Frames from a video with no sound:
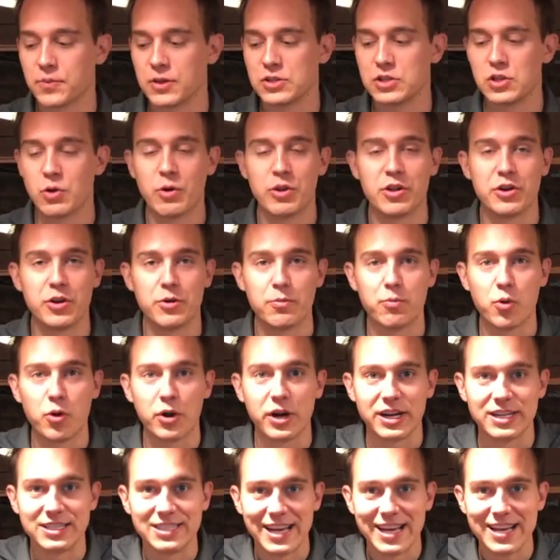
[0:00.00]
So whether you're
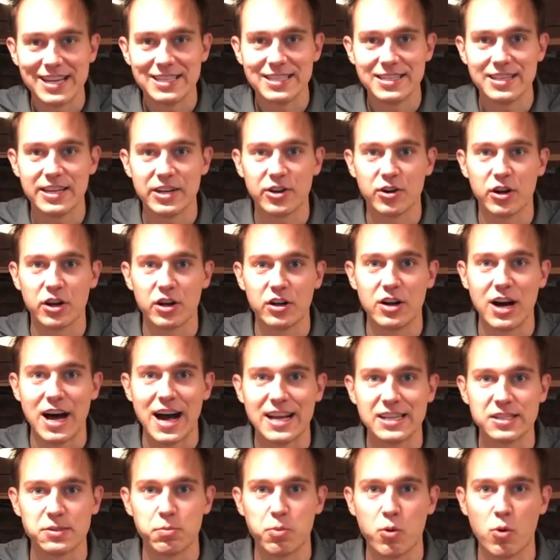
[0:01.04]
pouring a tasting or a
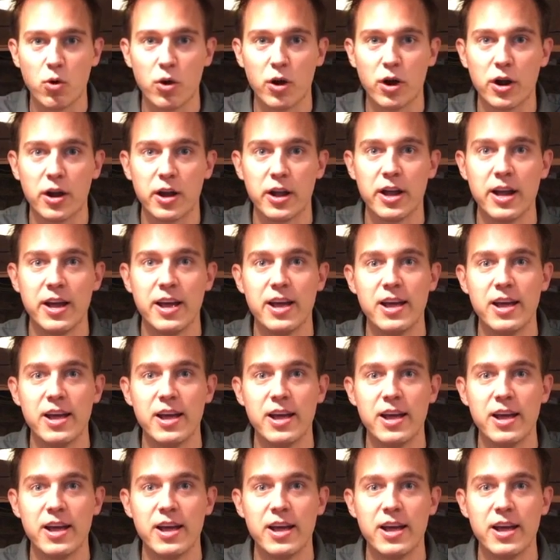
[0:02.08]
glass pour,